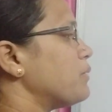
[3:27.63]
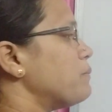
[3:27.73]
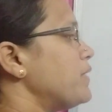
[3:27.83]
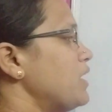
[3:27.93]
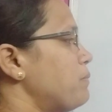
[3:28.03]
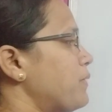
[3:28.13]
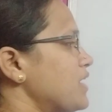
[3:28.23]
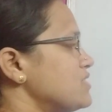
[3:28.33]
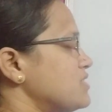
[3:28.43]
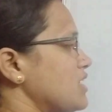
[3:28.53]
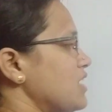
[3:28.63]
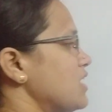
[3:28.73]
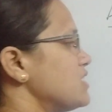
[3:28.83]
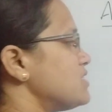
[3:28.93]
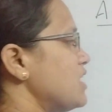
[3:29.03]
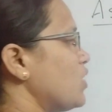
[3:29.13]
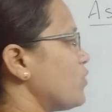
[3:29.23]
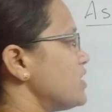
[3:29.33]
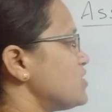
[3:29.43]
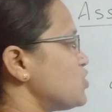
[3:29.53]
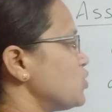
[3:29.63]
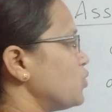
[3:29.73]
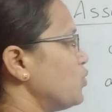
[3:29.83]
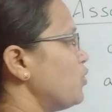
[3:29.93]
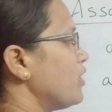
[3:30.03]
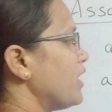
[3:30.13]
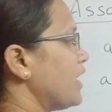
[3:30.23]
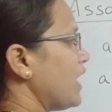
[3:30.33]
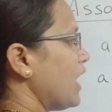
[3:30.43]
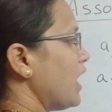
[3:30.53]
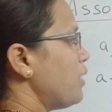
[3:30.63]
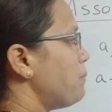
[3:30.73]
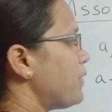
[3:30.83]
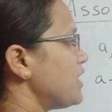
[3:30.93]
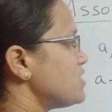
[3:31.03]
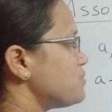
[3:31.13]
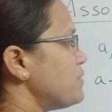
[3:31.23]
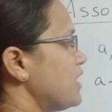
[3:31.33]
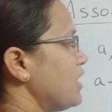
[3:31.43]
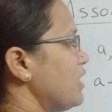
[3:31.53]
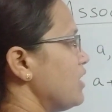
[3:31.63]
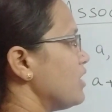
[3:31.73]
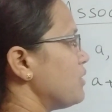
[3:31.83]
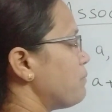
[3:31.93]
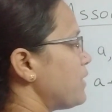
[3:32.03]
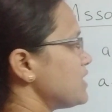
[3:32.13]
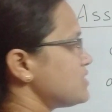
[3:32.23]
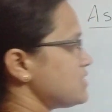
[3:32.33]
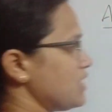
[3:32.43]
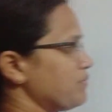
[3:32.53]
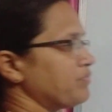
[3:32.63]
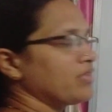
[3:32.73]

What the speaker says: B plus C is equals to A plus B plus C.